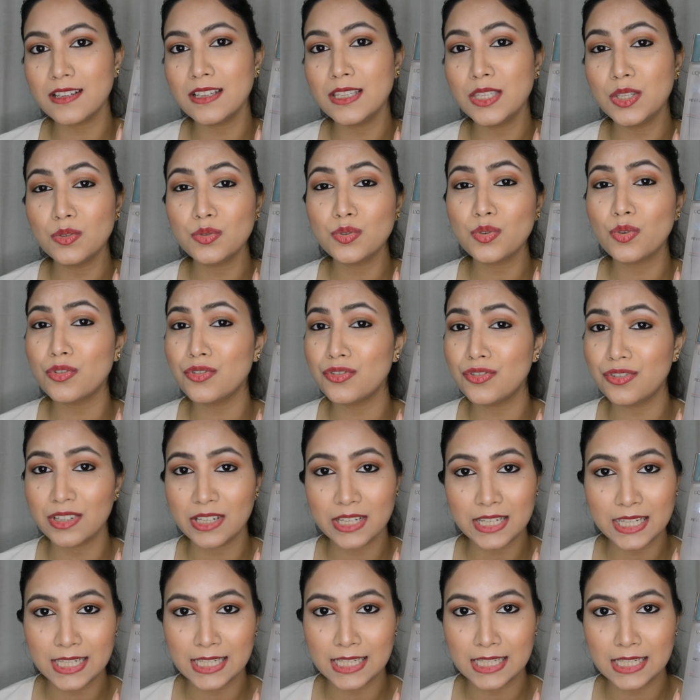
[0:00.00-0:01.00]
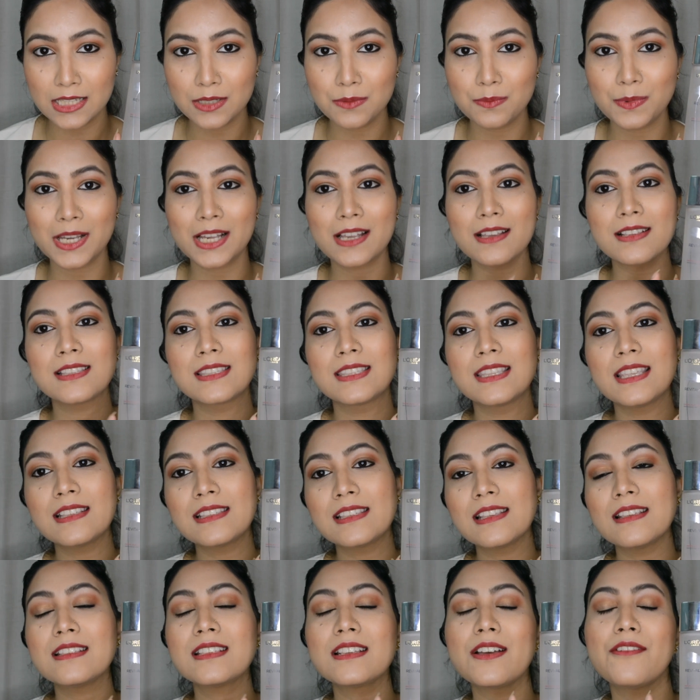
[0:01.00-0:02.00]
You don't really need, because this
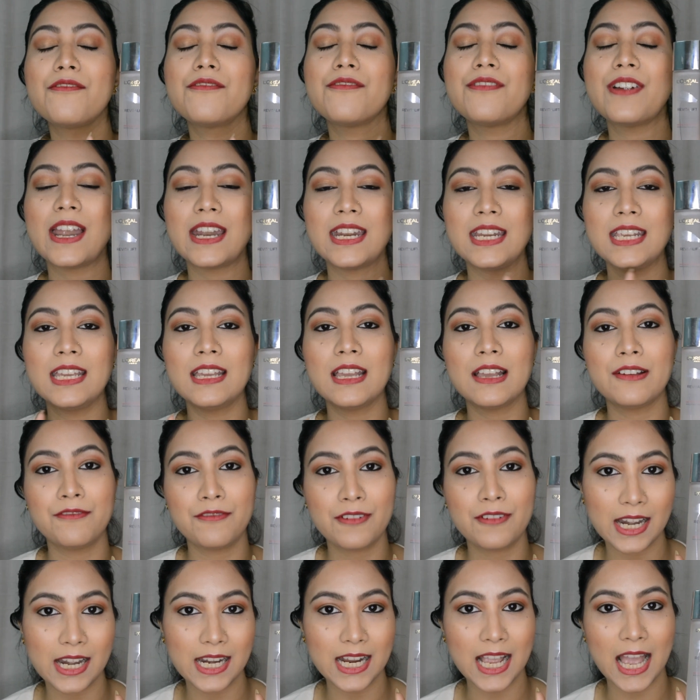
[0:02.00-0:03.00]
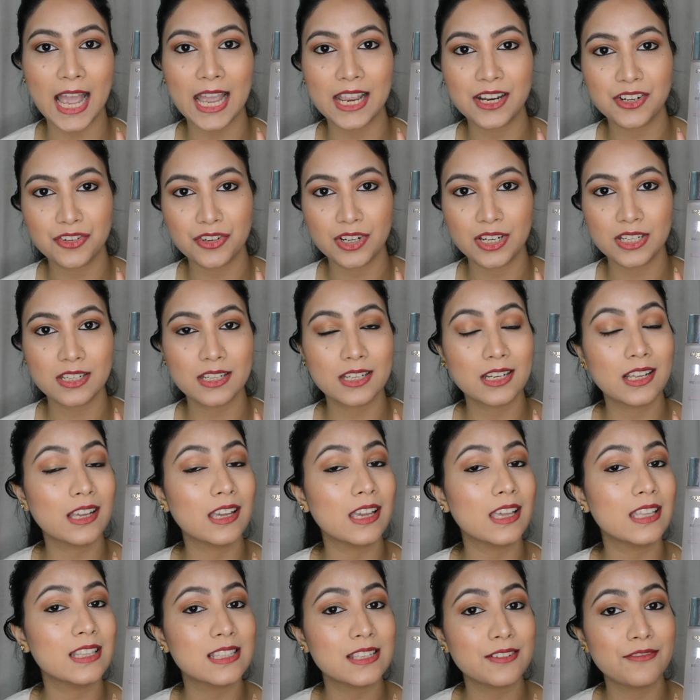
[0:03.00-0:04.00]
is a very hydrating,
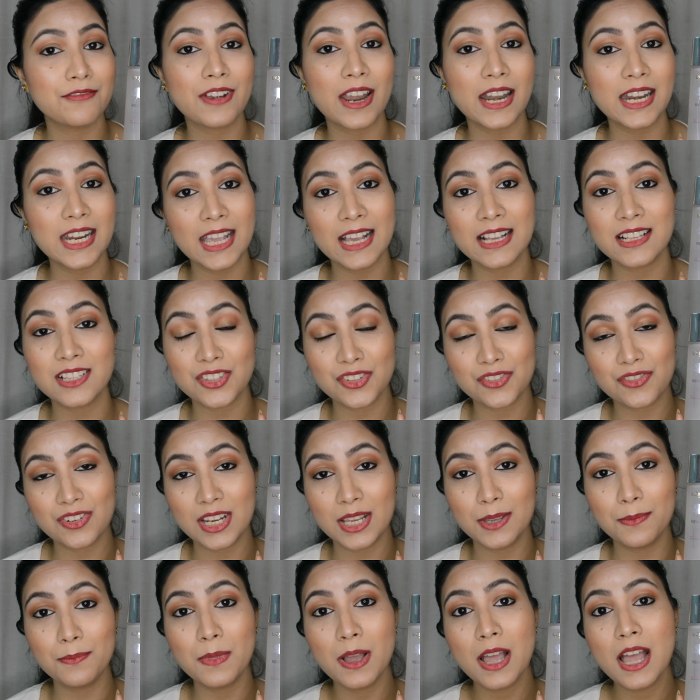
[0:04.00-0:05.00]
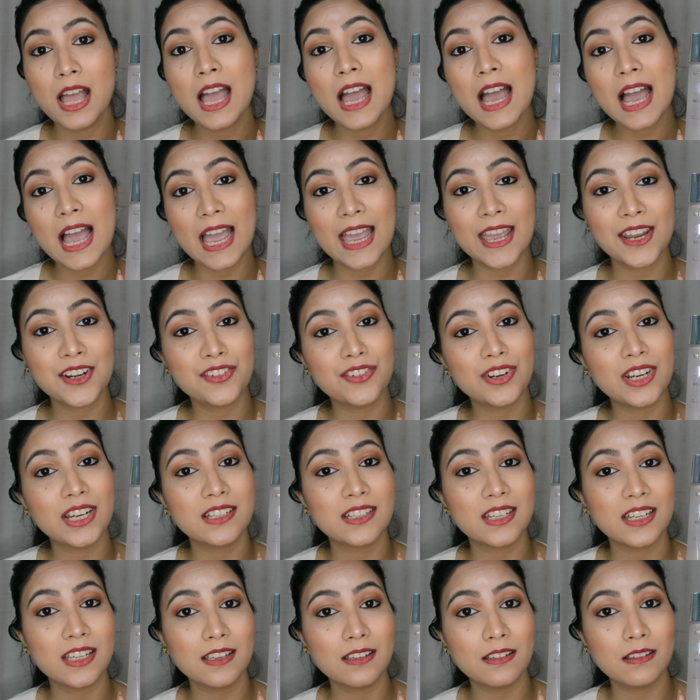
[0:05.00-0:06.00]
it's a very extreme
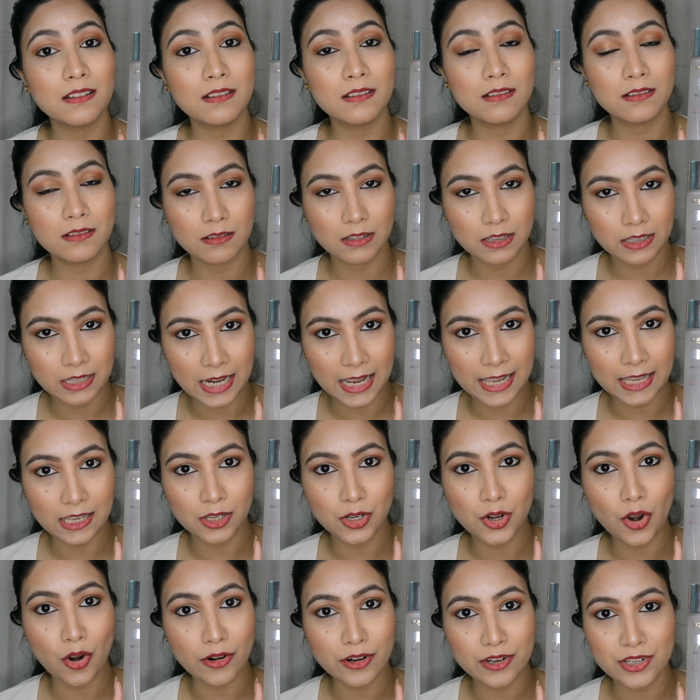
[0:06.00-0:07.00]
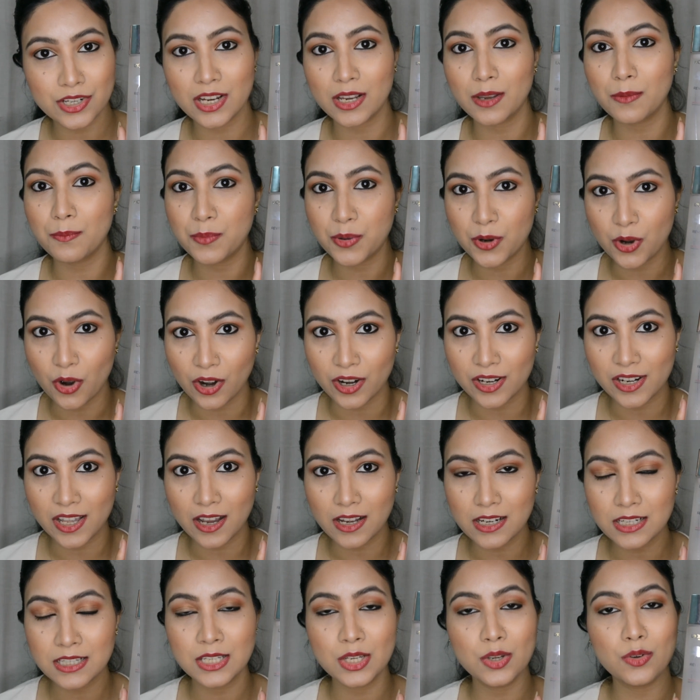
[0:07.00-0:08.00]
hydrating, like, nourishing
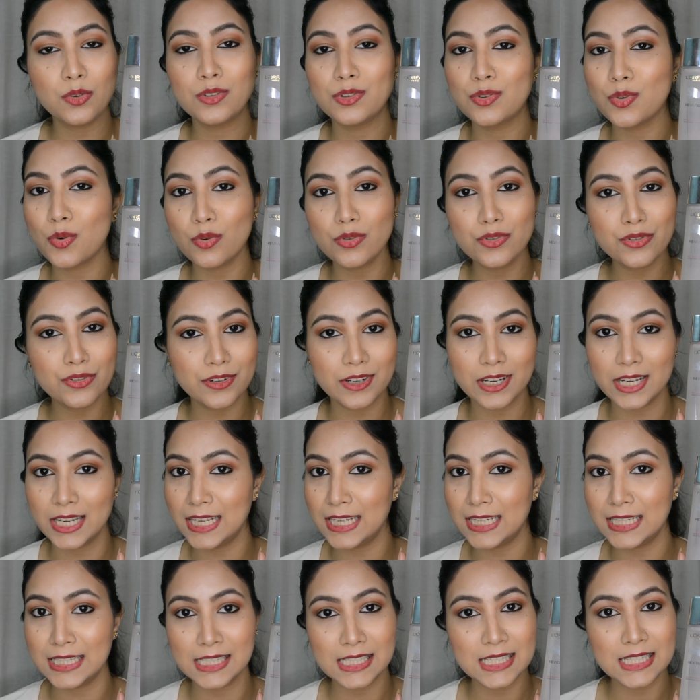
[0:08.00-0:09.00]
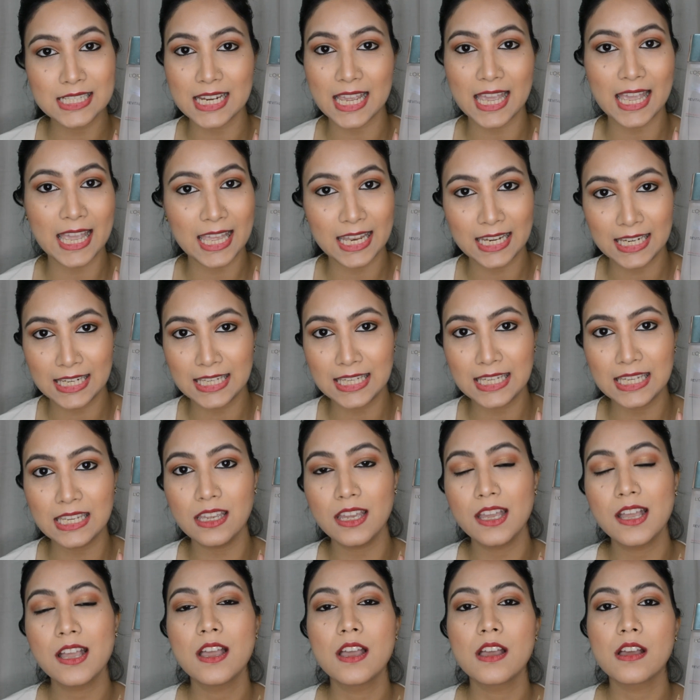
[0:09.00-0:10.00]
product. You don't really need any
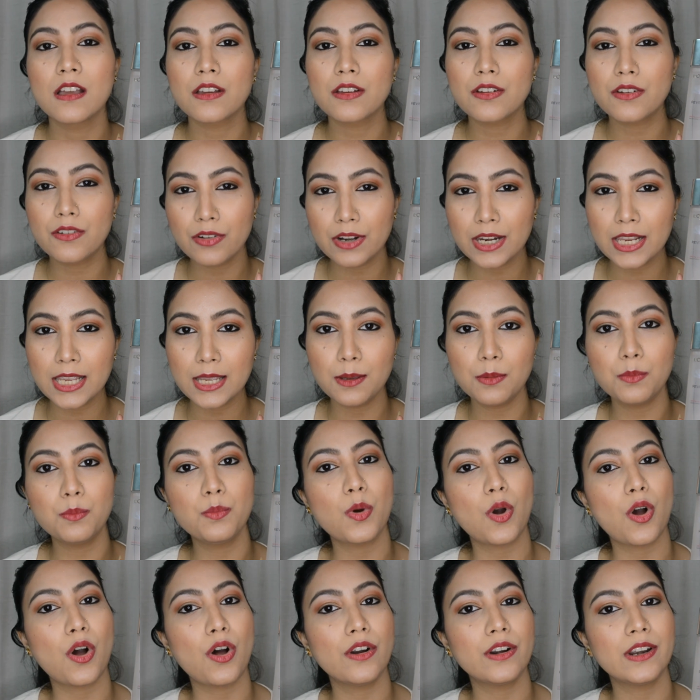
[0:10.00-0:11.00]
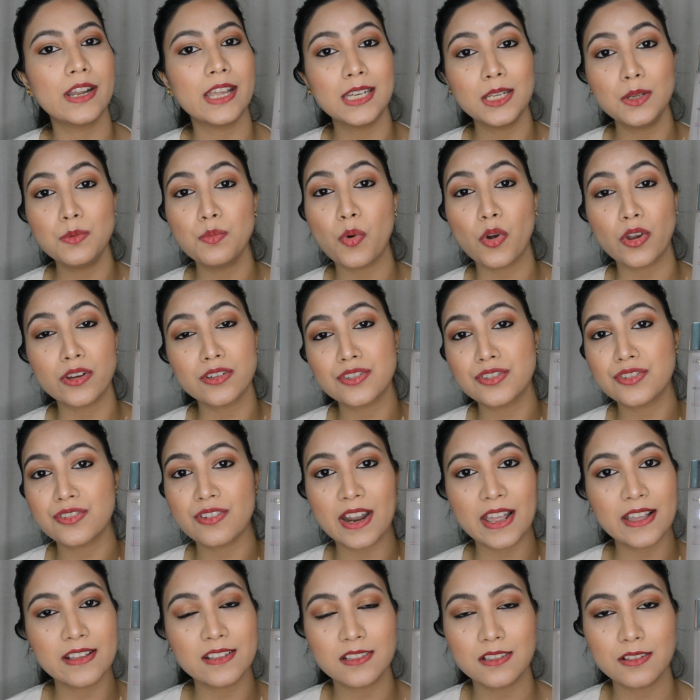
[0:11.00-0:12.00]
cream or any
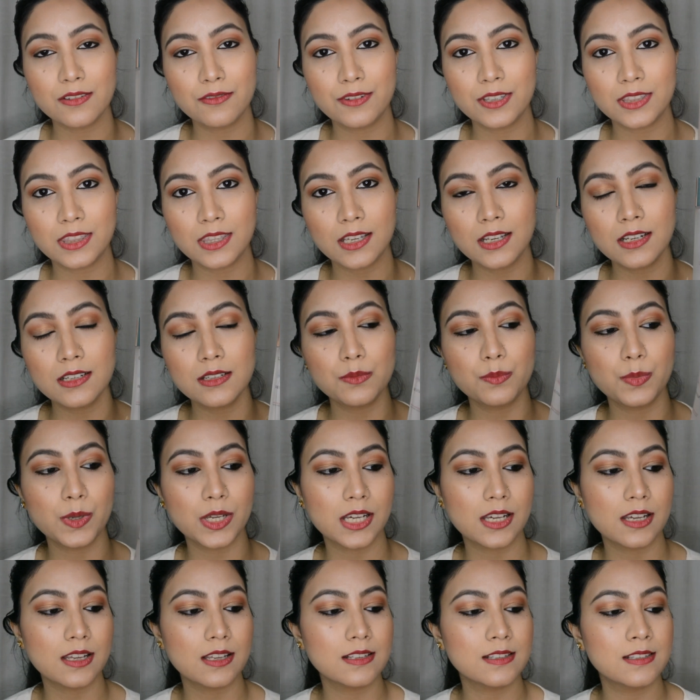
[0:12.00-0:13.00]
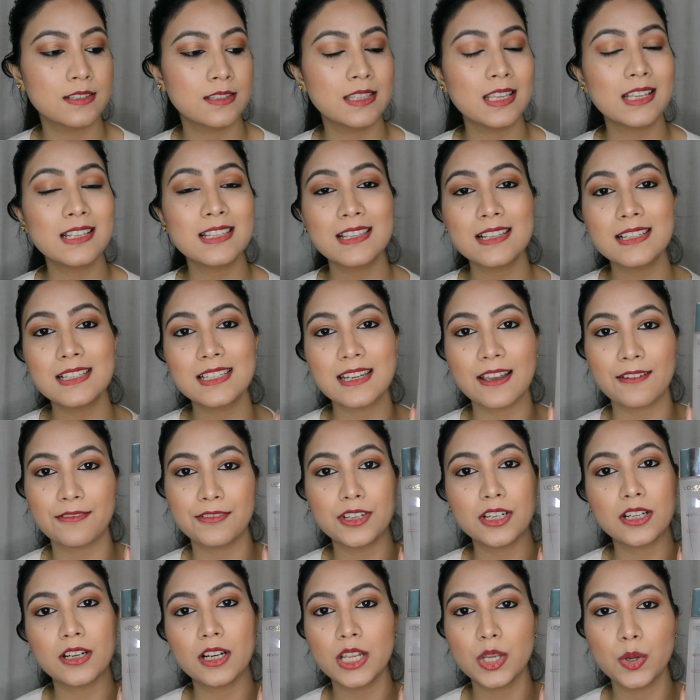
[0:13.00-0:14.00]
moisturizer with it, because this is
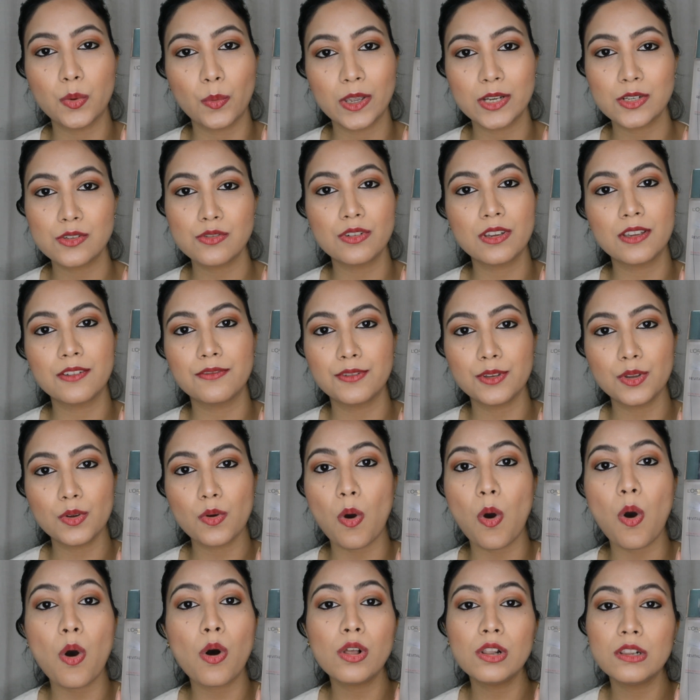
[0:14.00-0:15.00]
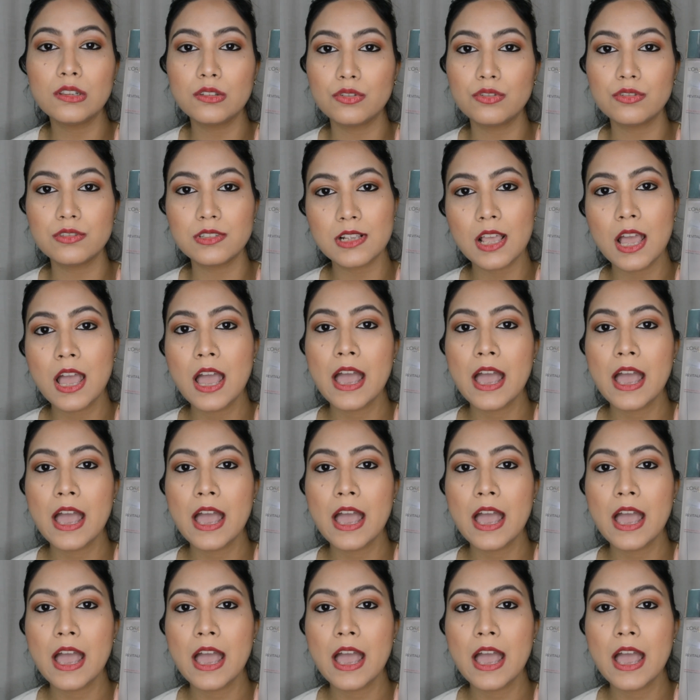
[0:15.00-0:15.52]
definitely going to give you all those